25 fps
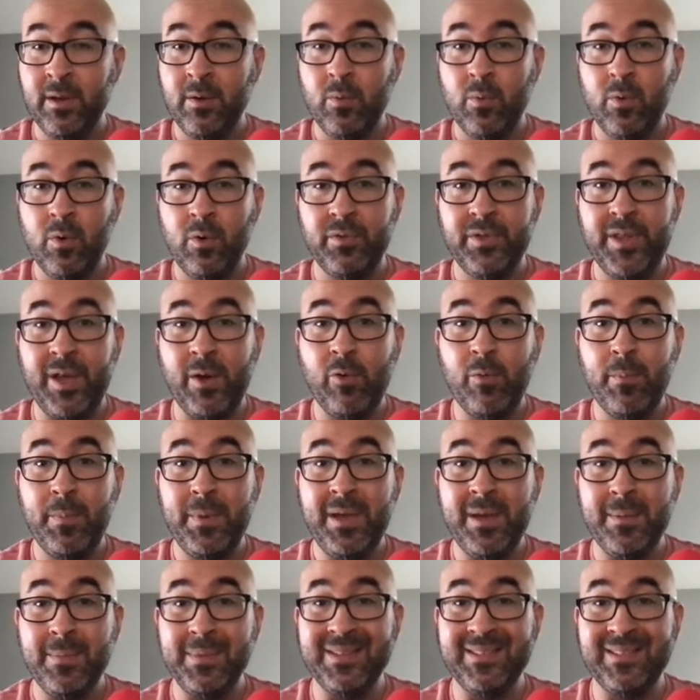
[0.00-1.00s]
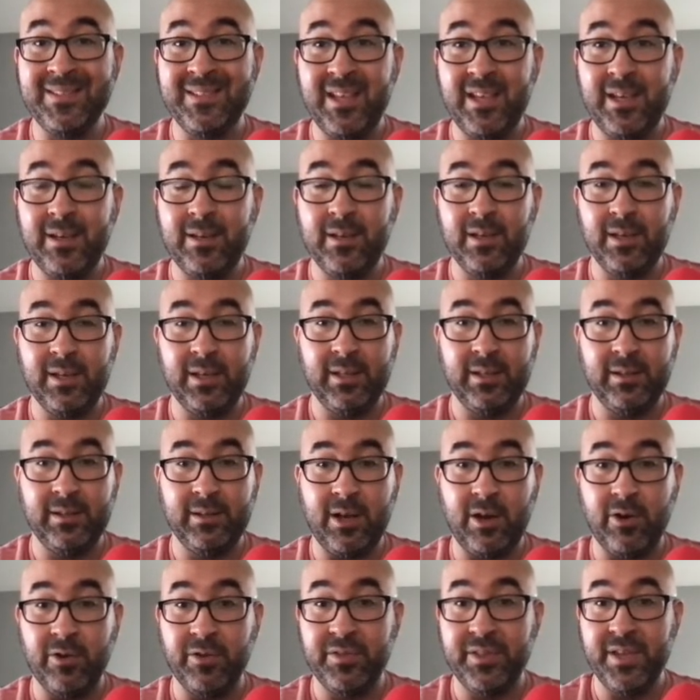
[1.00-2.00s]
Well, that would be a mistake in
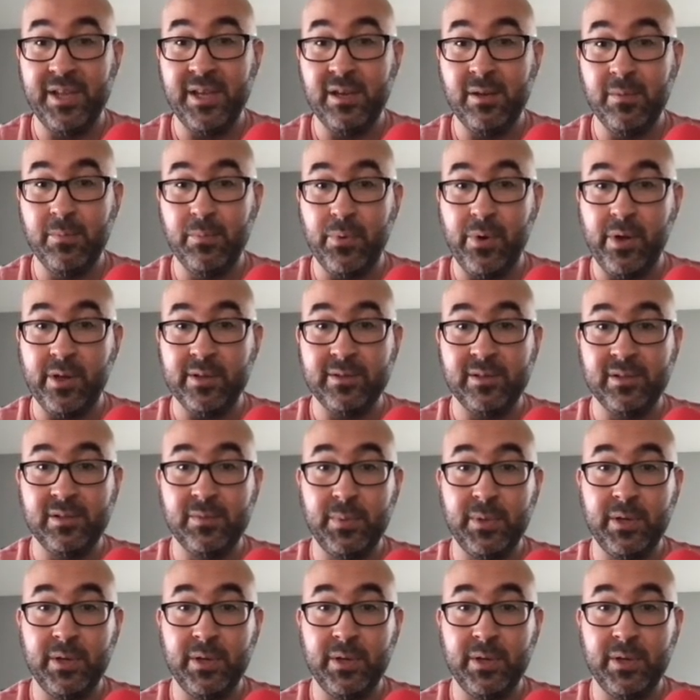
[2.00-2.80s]
our thinking process,